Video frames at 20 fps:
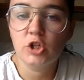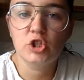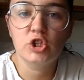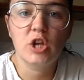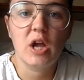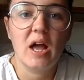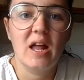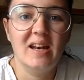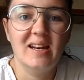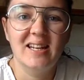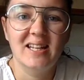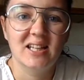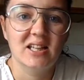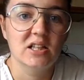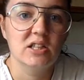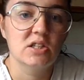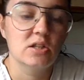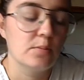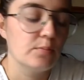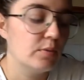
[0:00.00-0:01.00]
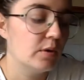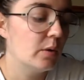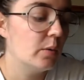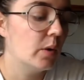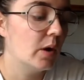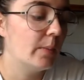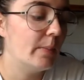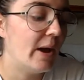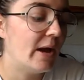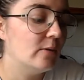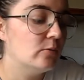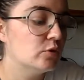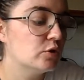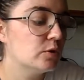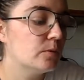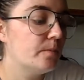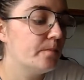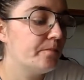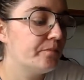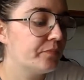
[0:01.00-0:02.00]
I'll just get a little something when I'm
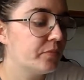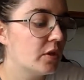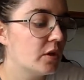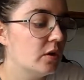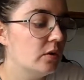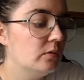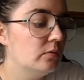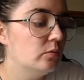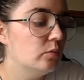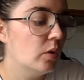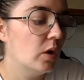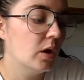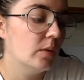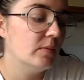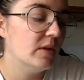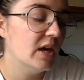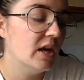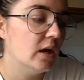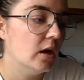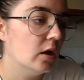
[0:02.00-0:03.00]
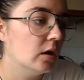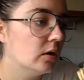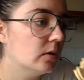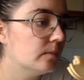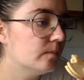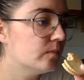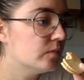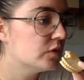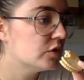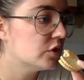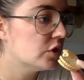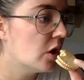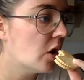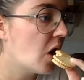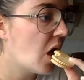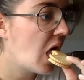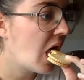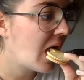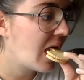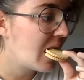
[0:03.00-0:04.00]
out, while I'm there like,
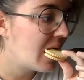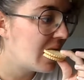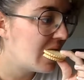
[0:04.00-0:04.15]
so.